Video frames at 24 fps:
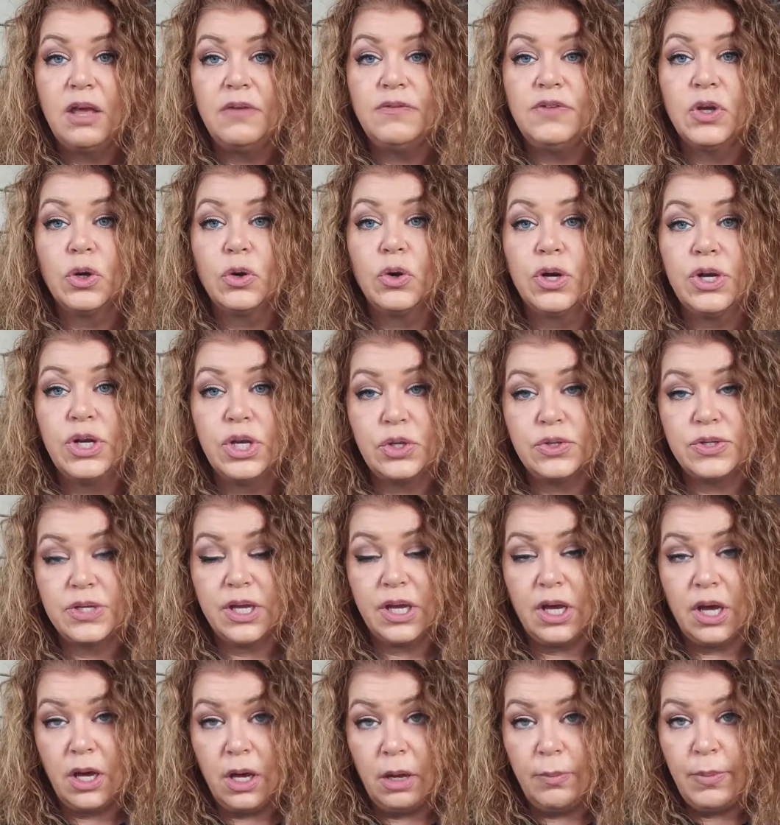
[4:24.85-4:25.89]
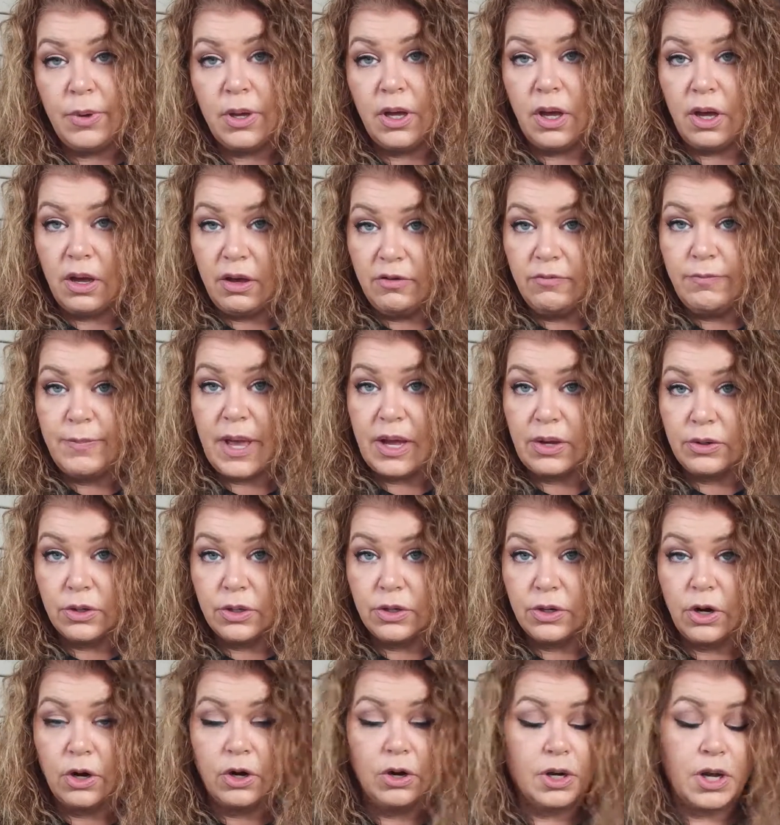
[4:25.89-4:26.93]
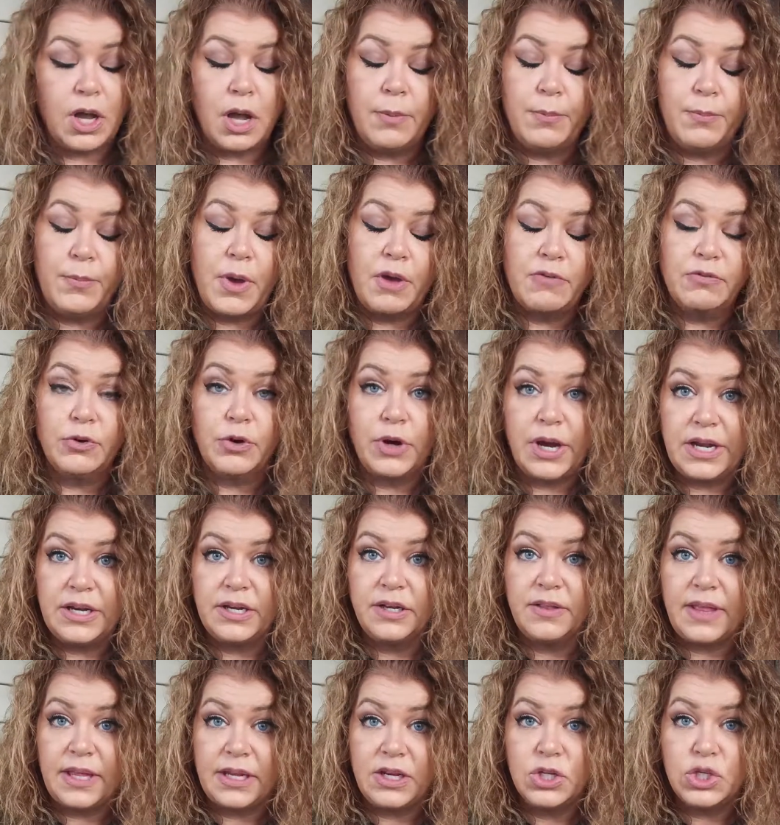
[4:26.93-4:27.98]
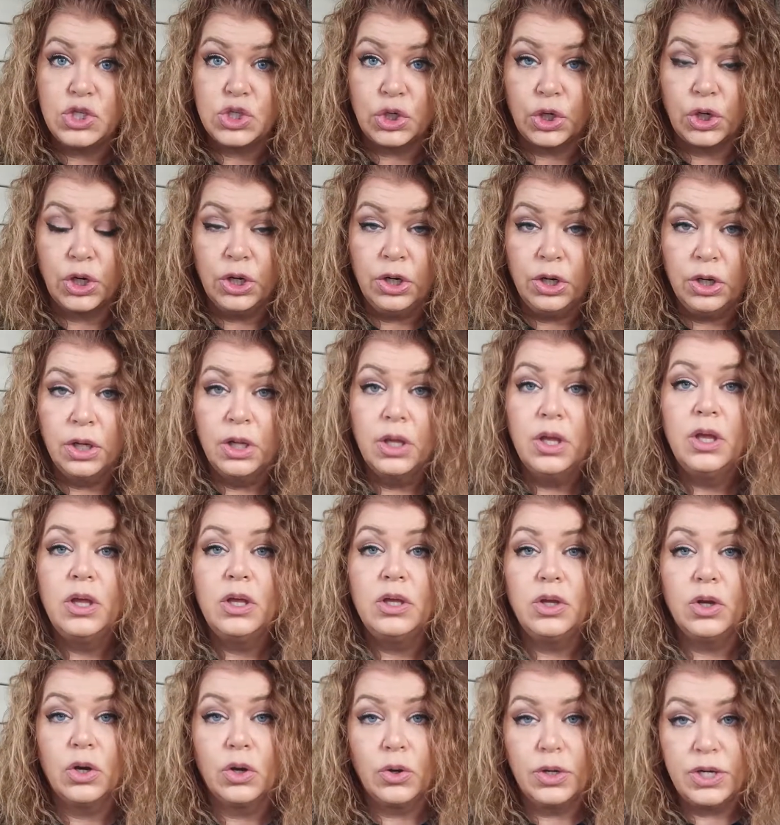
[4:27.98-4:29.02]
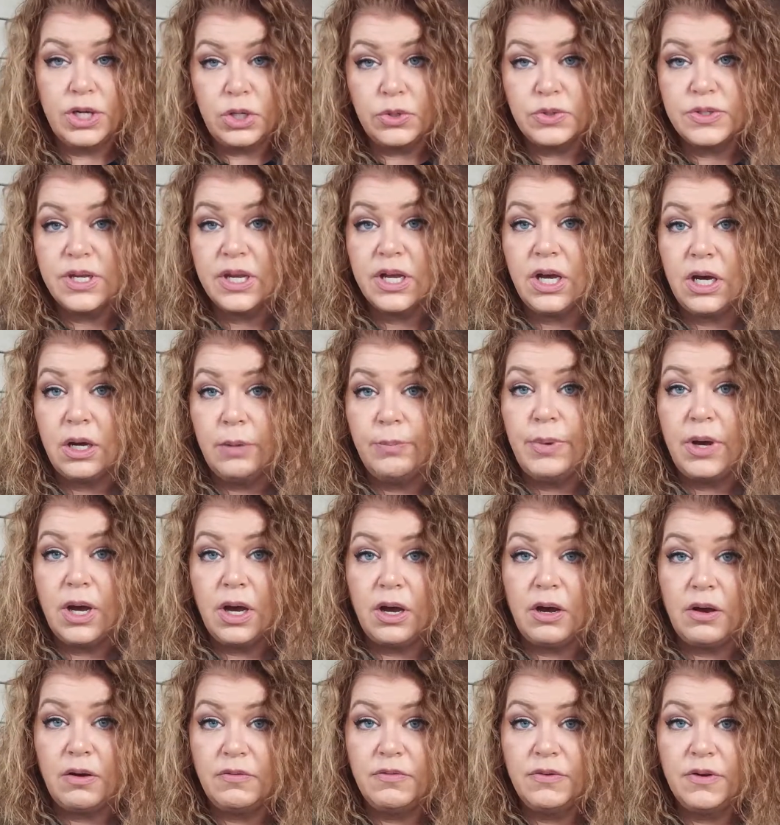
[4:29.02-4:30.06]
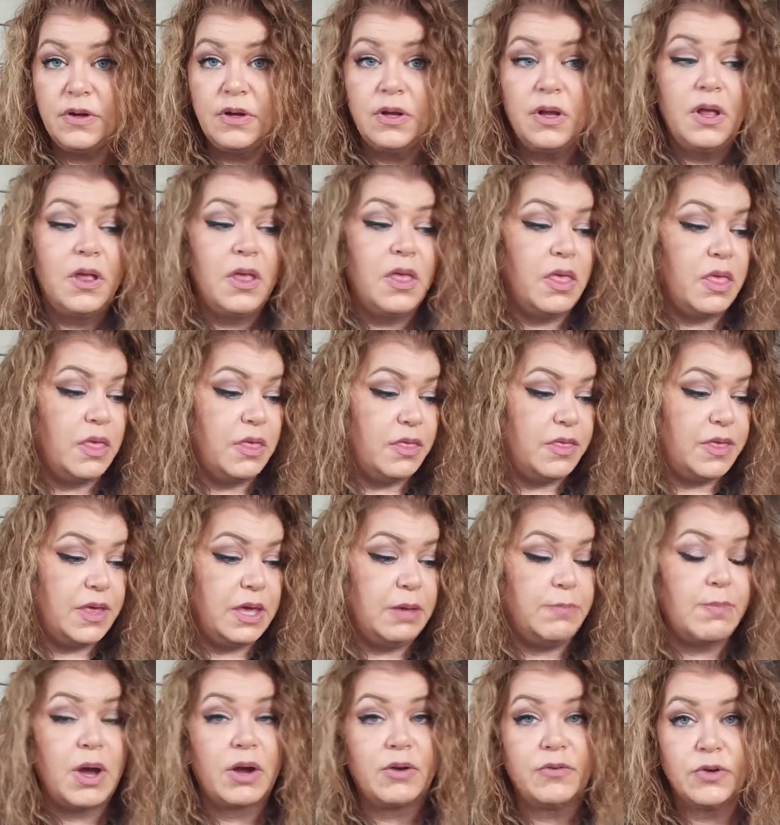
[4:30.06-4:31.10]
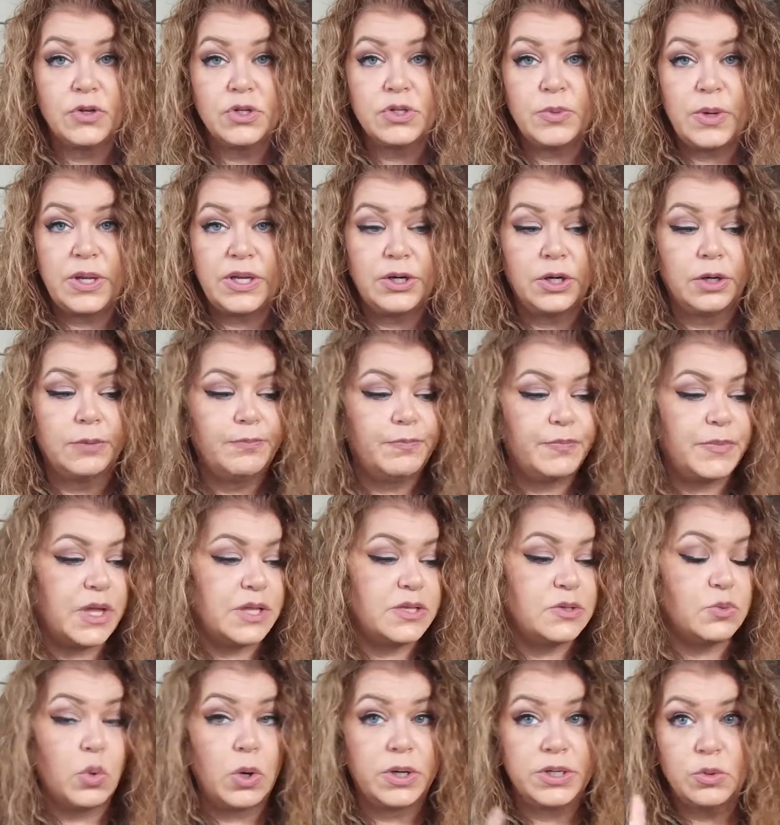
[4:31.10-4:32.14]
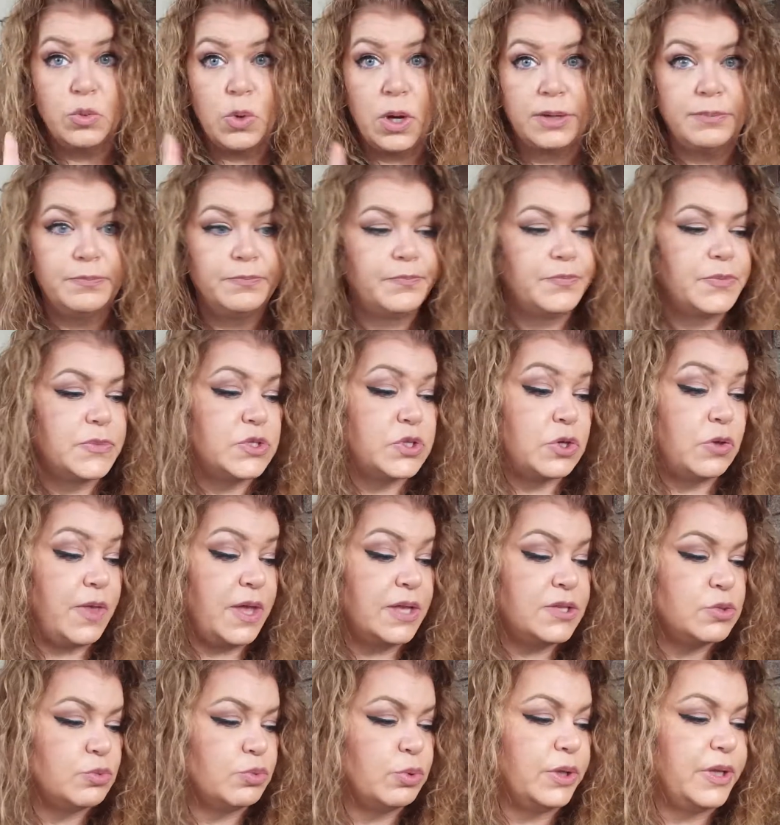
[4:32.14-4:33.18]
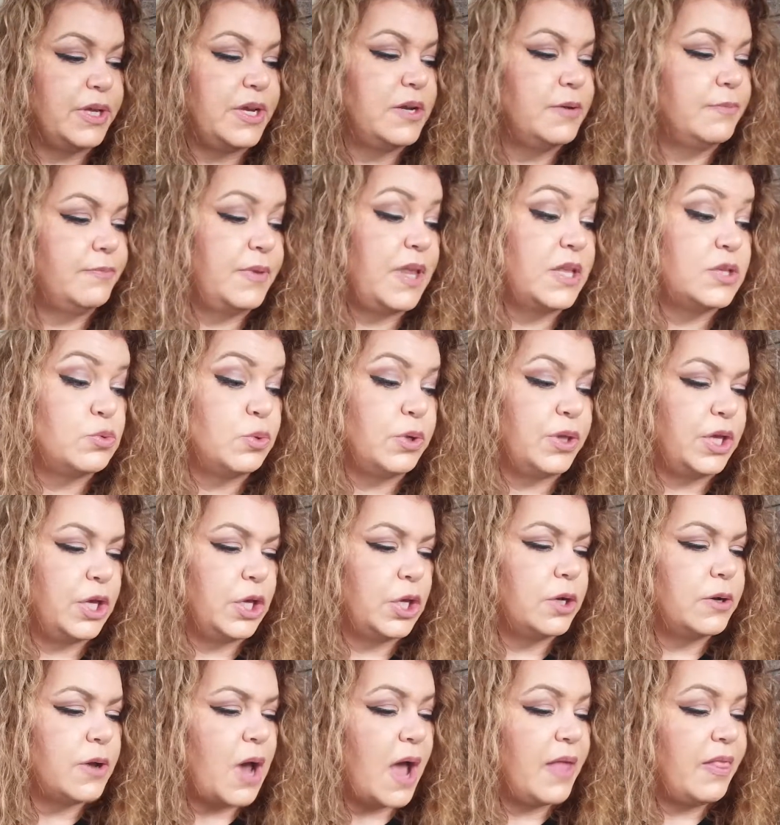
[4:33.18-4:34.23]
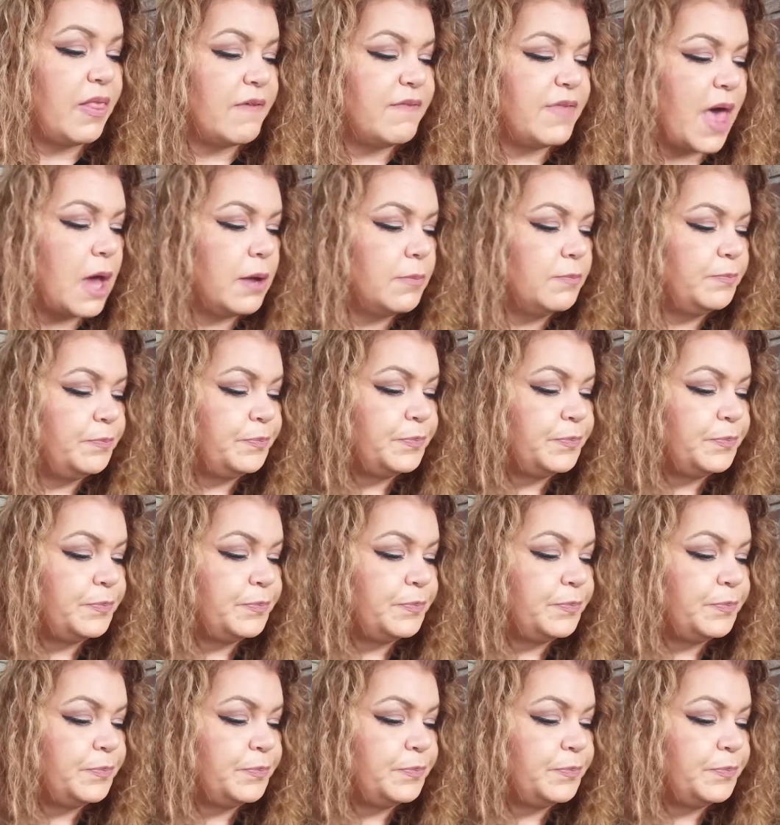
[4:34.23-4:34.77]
If you're going to use a cup of powder or a cup of granulated sugar, you're going to use a cup of the monk fruit sweetener. It's 1-to-1. So that's really good. I love that.